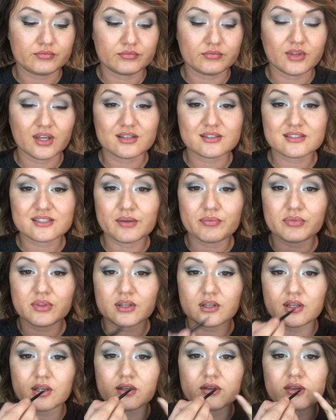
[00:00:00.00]
Not
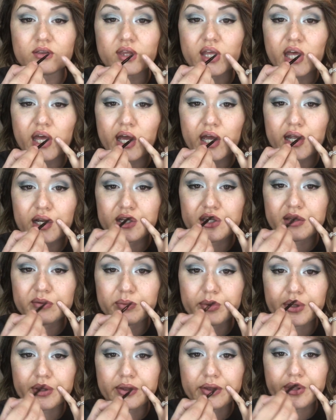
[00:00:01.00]
something that I
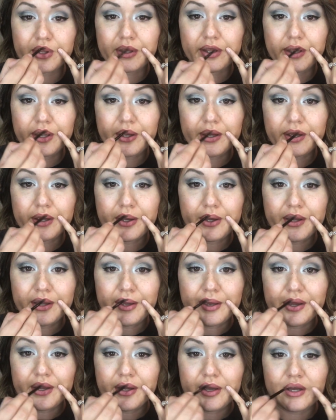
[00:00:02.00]
typically
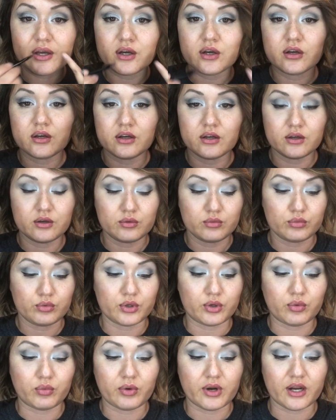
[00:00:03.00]

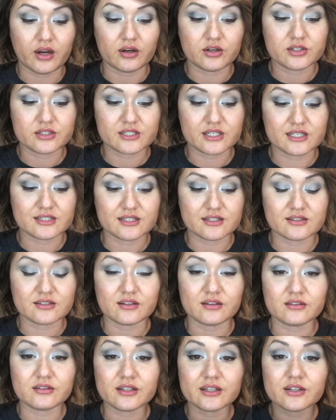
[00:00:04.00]
would wear just because it's
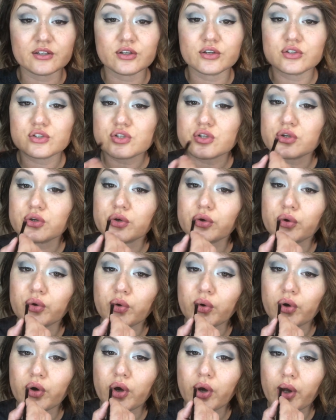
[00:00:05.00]
a little
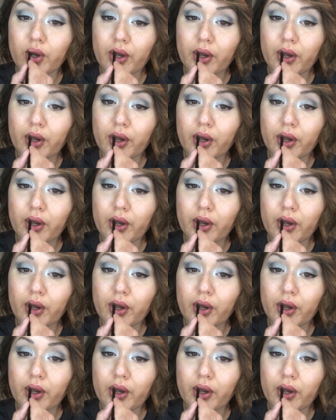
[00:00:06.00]
too